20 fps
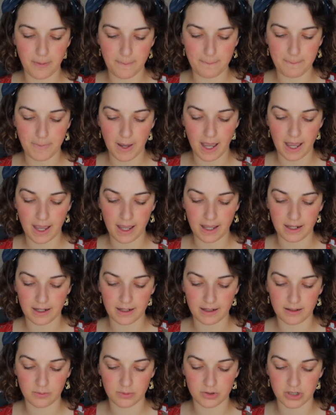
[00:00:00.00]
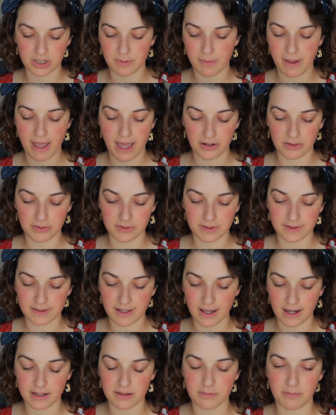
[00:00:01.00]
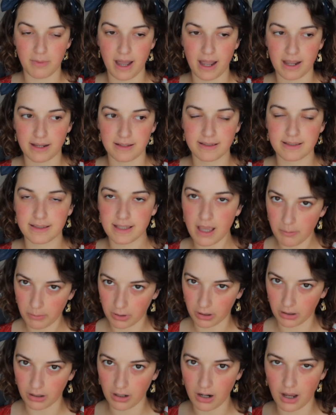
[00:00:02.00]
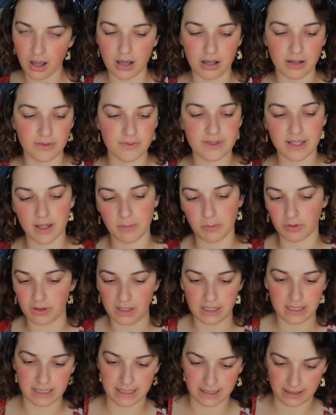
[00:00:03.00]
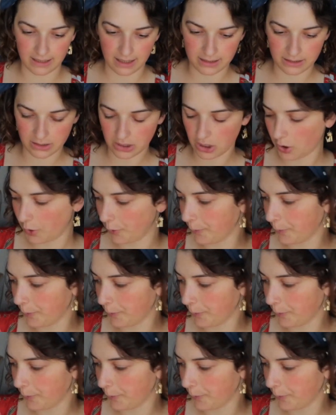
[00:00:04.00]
which is a pattern designed by Summer of Summer Lee Design Co.